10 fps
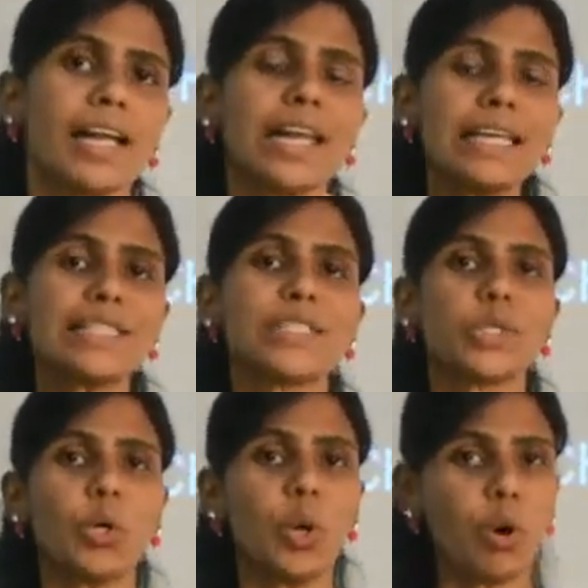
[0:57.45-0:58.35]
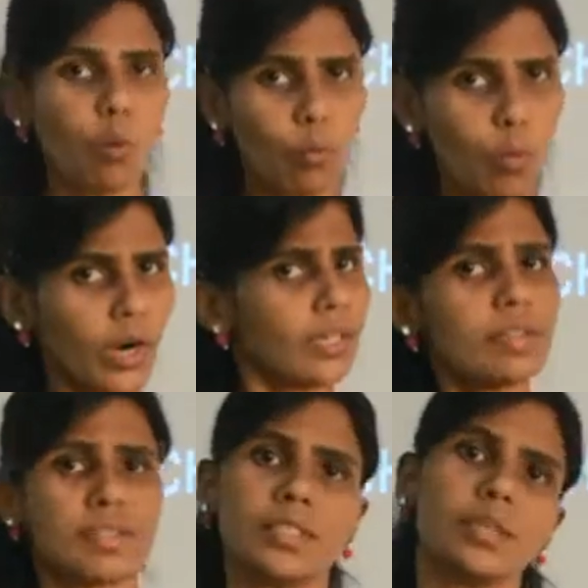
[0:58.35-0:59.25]
let's know what
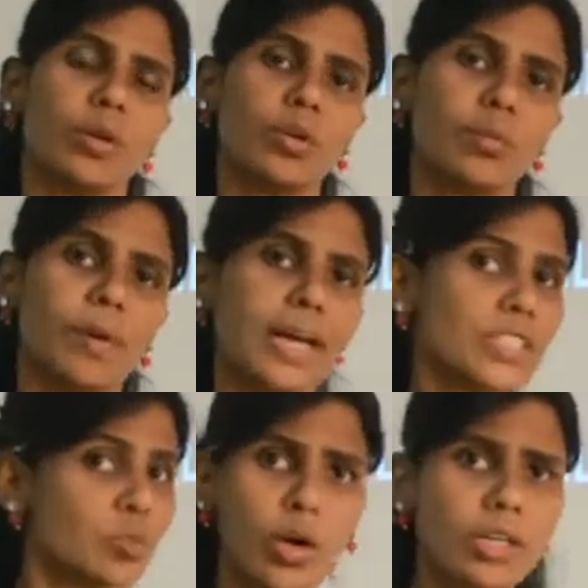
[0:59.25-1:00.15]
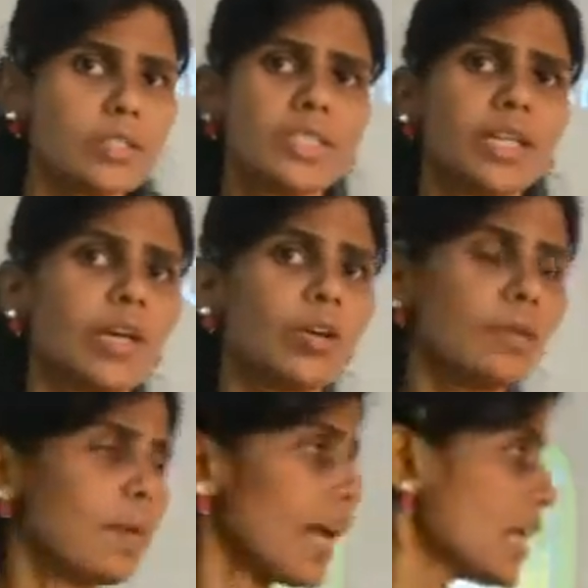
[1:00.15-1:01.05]
is a chloroplast. What is a
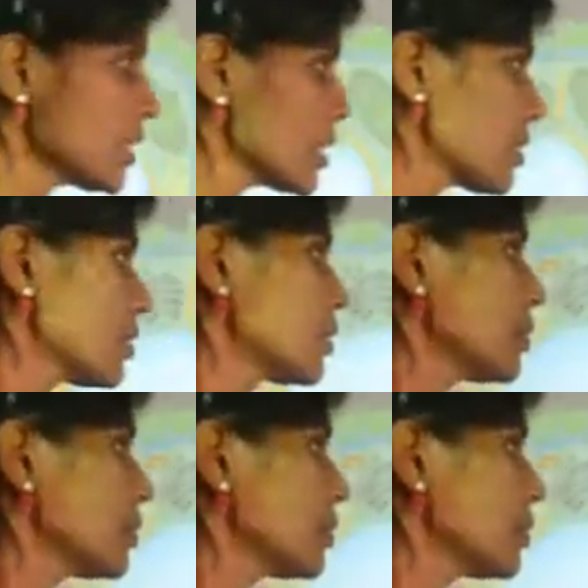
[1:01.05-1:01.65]
chloroplast?